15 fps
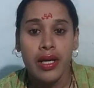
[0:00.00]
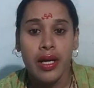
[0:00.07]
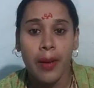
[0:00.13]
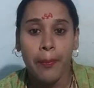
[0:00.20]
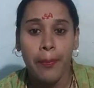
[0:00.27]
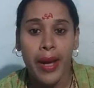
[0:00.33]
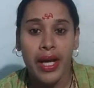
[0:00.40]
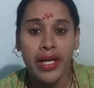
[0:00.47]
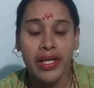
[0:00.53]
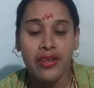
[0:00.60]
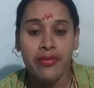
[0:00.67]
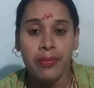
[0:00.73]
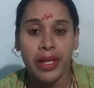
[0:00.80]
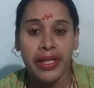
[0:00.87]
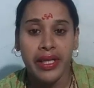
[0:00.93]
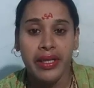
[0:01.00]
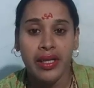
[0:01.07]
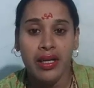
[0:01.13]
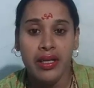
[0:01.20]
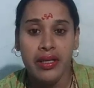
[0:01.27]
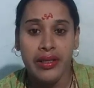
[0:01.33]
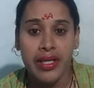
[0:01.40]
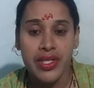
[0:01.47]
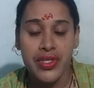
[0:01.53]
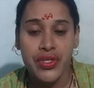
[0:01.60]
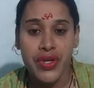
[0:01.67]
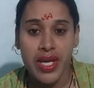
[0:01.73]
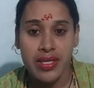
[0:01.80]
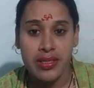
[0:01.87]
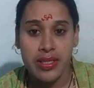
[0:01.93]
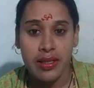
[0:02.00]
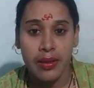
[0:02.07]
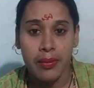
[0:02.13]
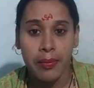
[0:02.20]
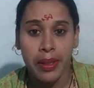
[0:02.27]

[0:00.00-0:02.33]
comparative material distress.